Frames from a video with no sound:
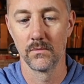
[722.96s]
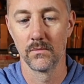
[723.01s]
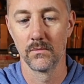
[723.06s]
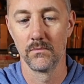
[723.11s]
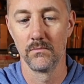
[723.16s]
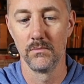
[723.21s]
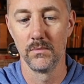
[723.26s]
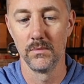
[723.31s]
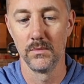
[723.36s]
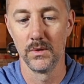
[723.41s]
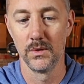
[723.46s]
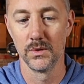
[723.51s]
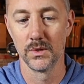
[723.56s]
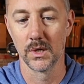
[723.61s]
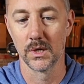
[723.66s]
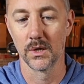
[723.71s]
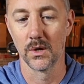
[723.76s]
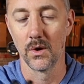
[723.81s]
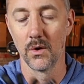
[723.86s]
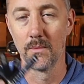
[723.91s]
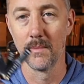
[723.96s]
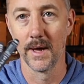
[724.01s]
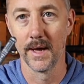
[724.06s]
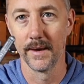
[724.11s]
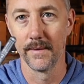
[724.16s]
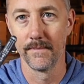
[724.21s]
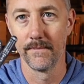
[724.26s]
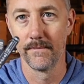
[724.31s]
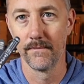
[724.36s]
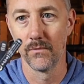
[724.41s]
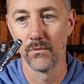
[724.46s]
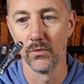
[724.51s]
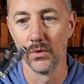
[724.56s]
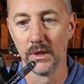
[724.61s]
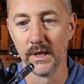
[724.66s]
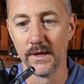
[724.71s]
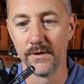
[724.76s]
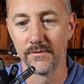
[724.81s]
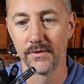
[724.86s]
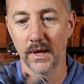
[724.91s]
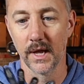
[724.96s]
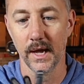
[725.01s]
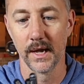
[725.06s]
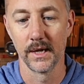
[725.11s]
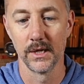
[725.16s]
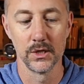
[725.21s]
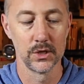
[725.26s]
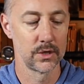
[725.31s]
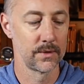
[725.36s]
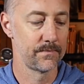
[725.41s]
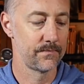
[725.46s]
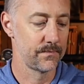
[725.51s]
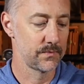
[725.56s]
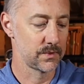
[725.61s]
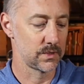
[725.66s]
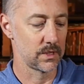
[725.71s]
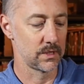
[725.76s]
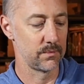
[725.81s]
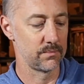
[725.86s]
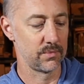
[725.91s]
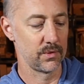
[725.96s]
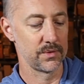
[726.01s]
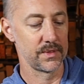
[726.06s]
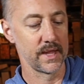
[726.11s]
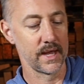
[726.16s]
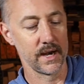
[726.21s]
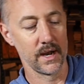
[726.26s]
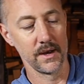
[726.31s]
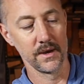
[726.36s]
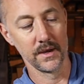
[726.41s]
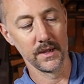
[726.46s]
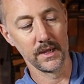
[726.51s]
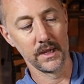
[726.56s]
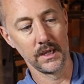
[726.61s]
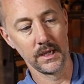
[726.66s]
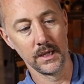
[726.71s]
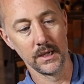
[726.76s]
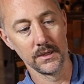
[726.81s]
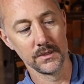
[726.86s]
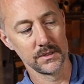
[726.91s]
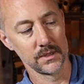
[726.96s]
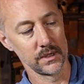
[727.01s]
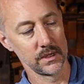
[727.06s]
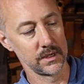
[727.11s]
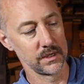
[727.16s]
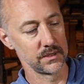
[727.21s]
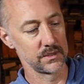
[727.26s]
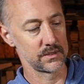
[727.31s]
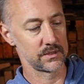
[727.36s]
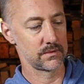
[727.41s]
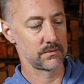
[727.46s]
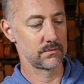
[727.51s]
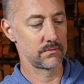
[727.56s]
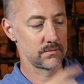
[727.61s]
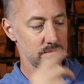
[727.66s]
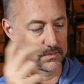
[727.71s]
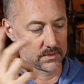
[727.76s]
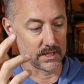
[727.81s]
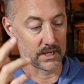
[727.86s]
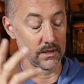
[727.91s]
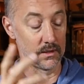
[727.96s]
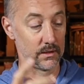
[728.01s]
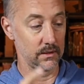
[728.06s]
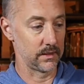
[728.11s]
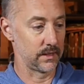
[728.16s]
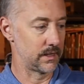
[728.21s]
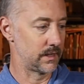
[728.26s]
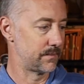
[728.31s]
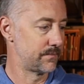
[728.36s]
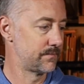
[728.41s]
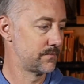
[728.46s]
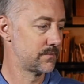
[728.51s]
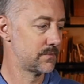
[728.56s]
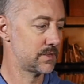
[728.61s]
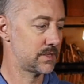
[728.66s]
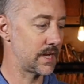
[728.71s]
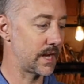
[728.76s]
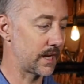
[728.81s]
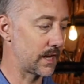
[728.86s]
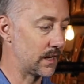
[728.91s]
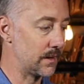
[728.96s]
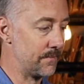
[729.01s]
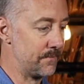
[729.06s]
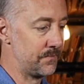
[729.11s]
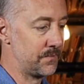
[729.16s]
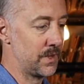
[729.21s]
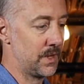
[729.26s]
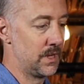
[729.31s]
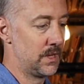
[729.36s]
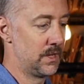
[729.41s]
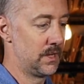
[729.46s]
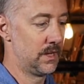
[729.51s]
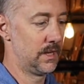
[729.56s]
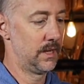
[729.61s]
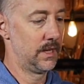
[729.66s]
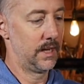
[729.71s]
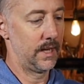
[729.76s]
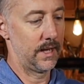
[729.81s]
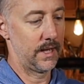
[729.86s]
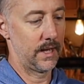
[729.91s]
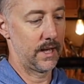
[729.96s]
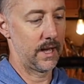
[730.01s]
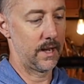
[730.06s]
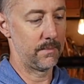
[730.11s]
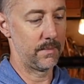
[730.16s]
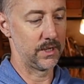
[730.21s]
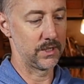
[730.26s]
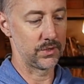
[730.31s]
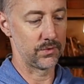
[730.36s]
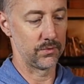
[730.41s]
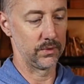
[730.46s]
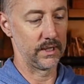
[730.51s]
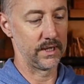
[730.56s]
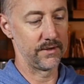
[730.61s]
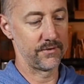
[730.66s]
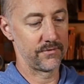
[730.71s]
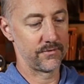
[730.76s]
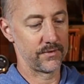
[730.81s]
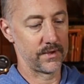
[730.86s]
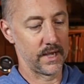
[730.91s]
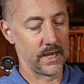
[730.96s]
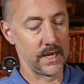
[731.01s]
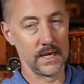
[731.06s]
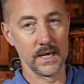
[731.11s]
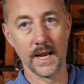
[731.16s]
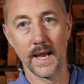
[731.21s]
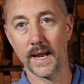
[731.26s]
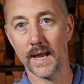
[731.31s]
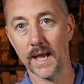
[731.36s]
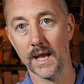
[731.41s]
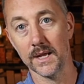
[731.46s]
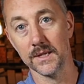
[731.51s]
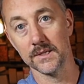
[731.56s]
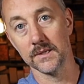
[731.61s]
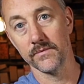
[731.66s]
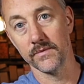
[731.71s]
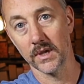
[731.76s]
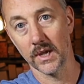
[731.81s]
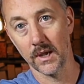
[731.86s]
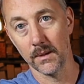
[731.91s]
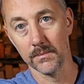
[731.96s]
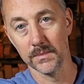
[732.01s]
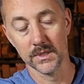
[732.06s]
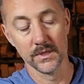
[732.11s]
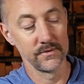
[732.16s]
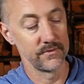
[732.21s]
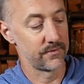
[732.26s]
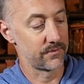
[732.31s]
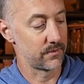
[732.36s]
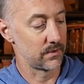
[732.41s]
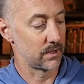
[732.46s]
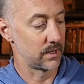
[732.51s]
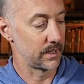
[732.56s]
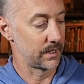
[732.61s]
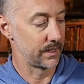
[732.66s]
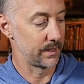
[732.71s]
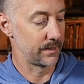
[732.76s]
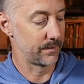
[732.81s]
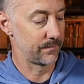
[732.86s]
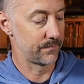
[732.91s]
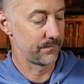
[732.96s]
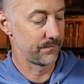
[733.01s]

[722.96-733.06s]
Music Nomad relief gauge. So you put that under here so you can just tell in a second how much relief a neck has if it comes in for a